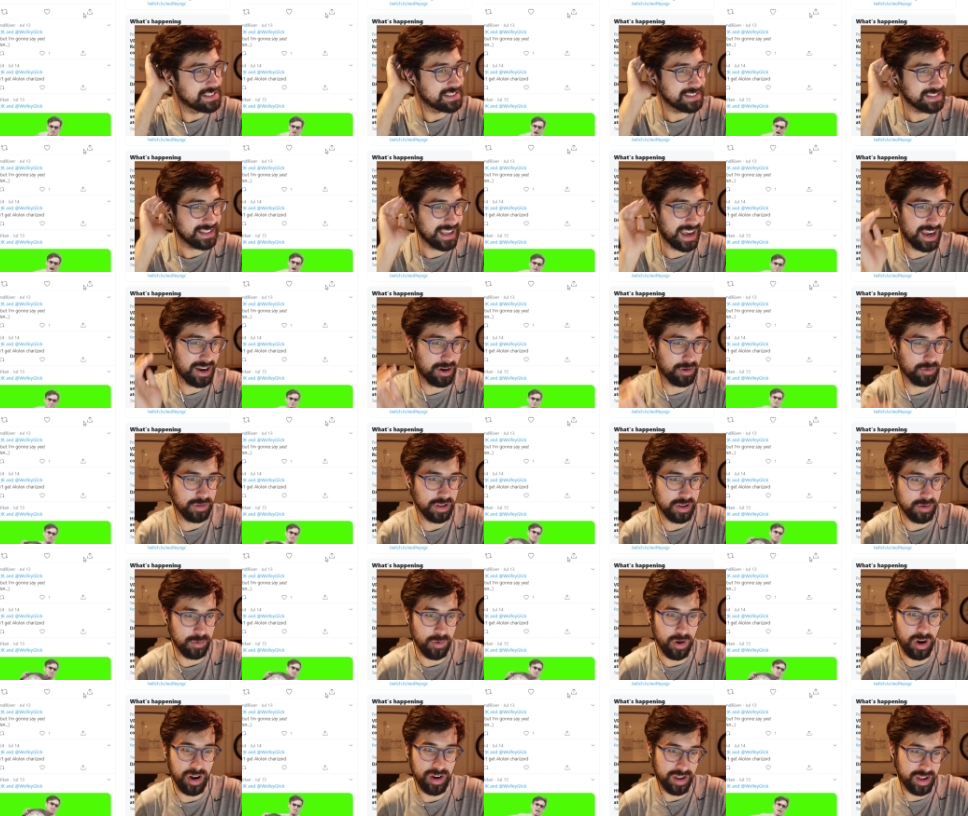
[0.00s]
I don't really
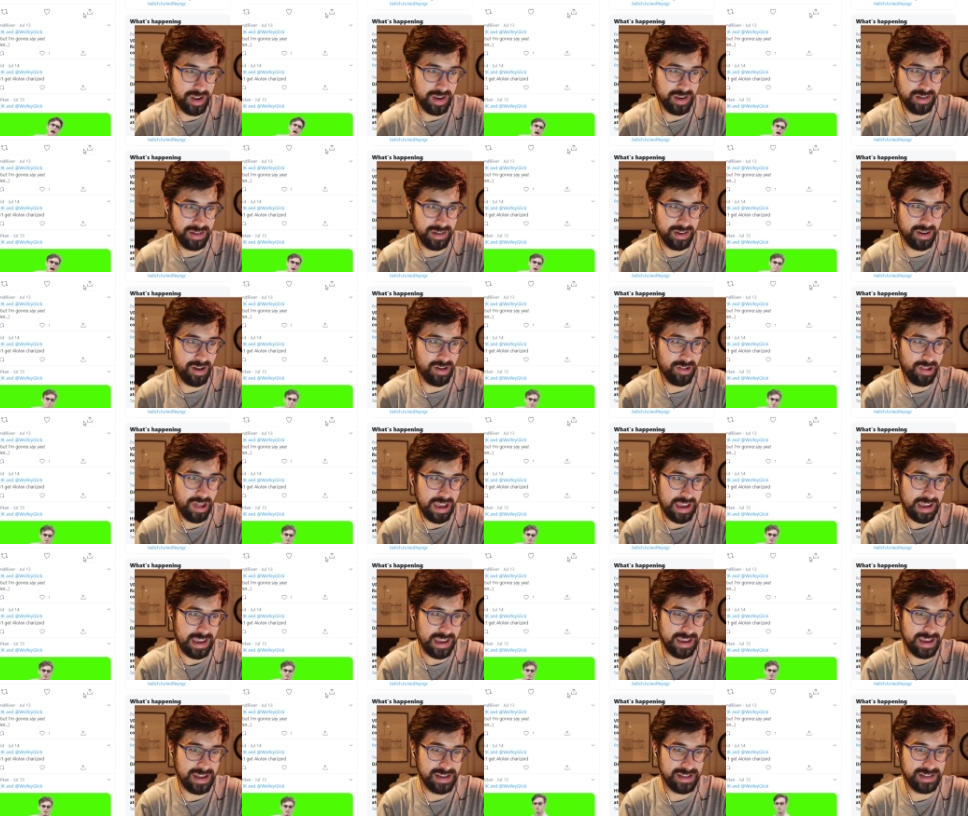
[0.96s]
want it, you know, like
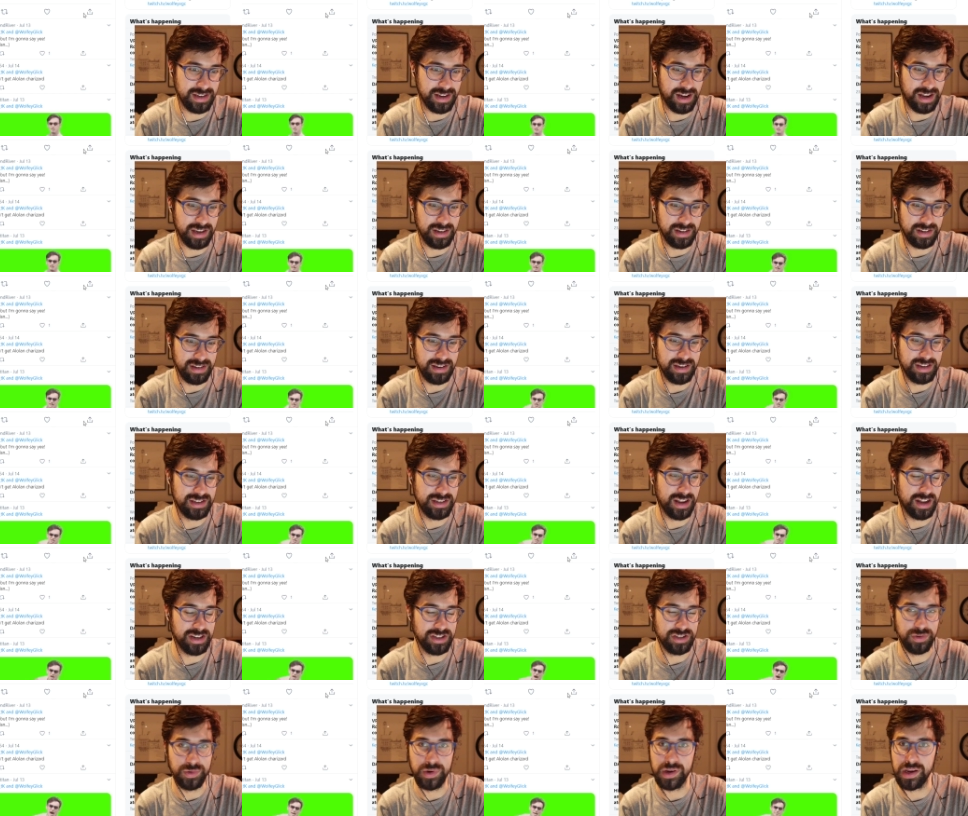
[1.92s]
it's not it's not
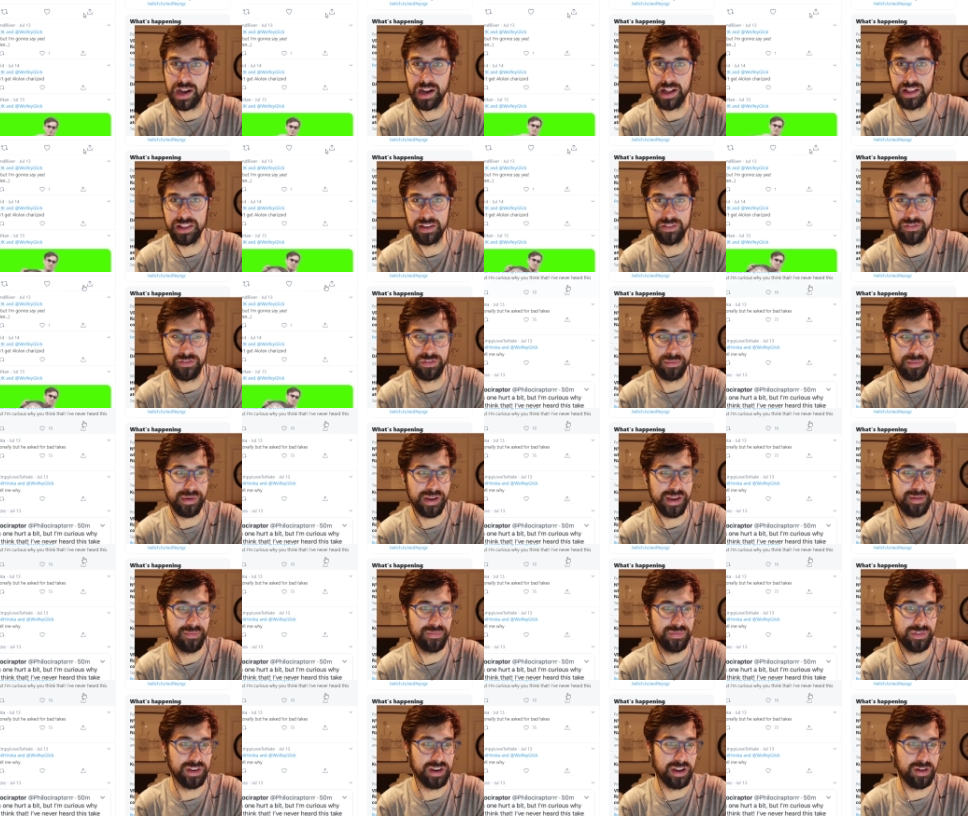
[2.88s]
doing anything for me,
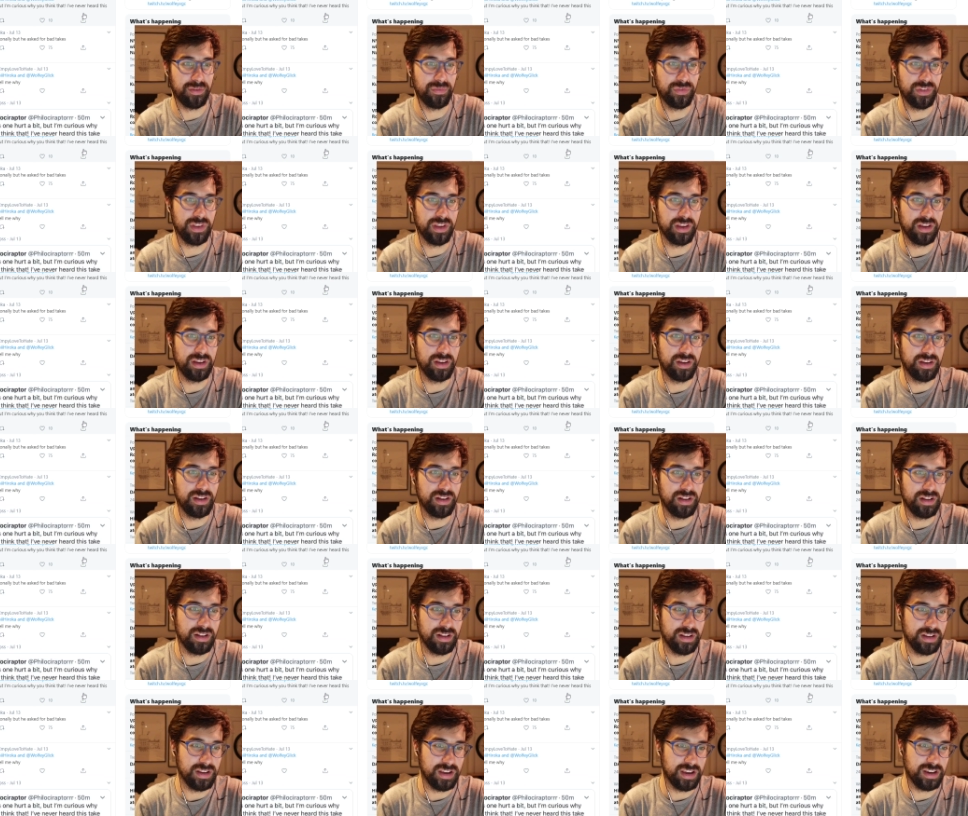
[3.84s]
you know.
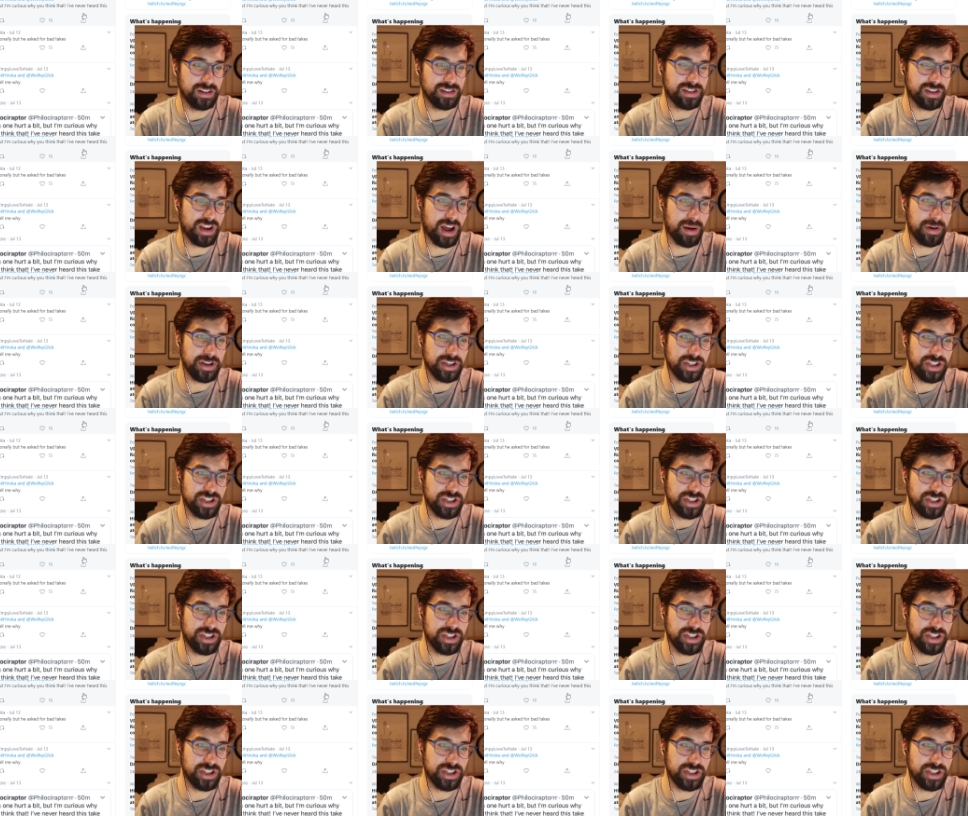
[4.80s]
Here's Thomas.